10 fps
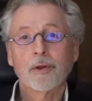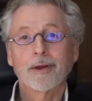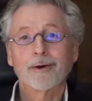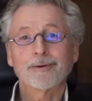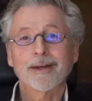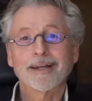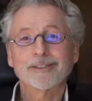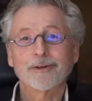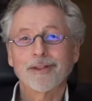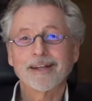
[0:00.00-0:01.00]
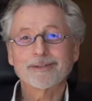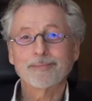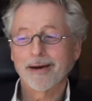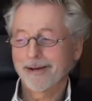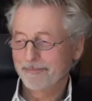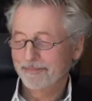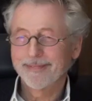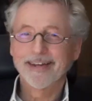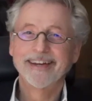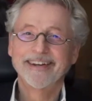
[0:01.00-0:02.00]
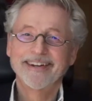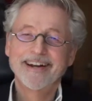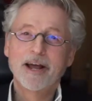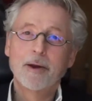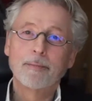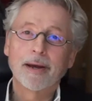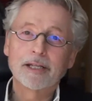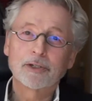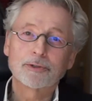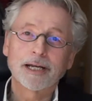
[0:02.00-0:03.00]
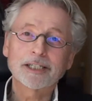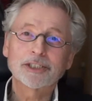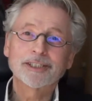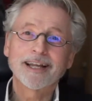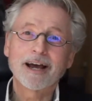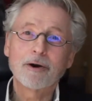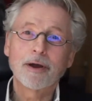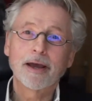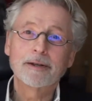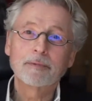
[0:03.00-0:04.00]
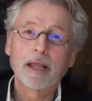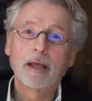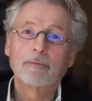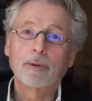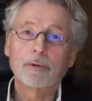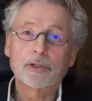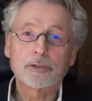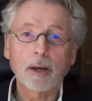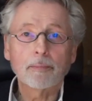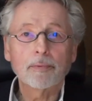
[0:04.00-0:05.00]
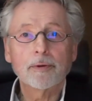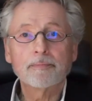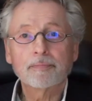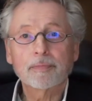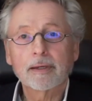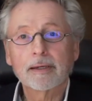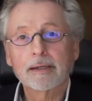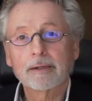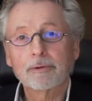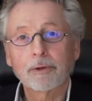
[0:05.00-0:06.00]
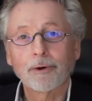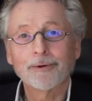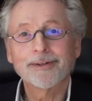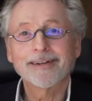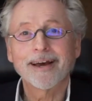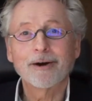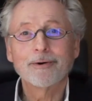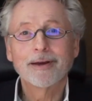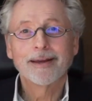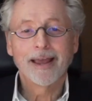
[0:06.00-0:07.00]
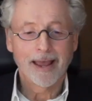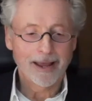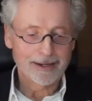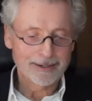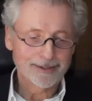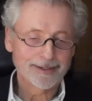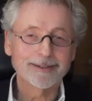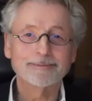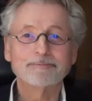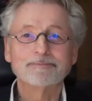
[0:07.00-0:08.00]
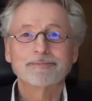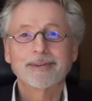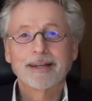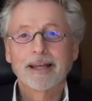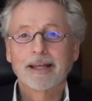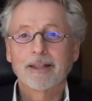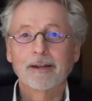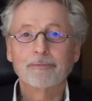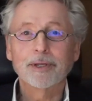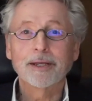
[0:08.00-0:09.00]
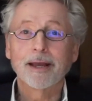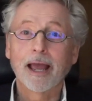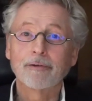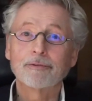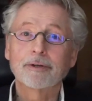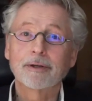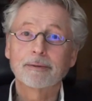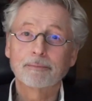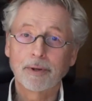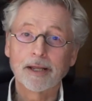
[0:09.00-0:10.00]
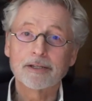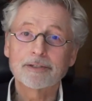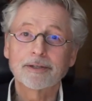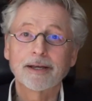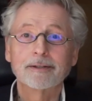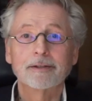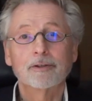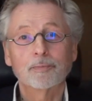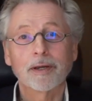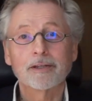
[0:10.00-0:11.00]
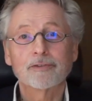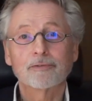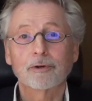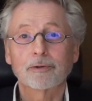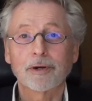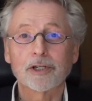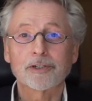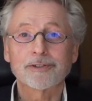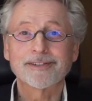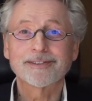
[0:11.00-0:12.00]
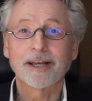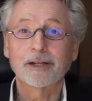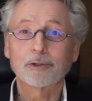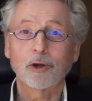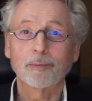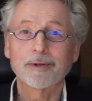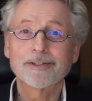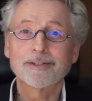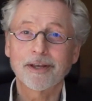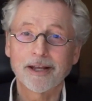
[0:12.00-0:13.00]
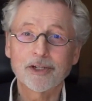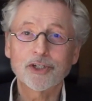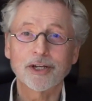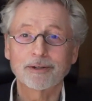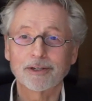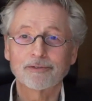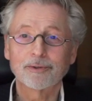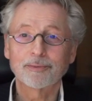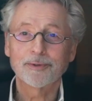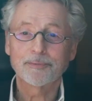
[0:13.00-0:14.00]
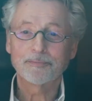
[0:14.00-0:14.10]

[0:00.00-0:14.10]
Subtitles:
Okay, so that's my introduction now, and we will stop the recording now, and then we have place and space for questions and comments and sharings from you.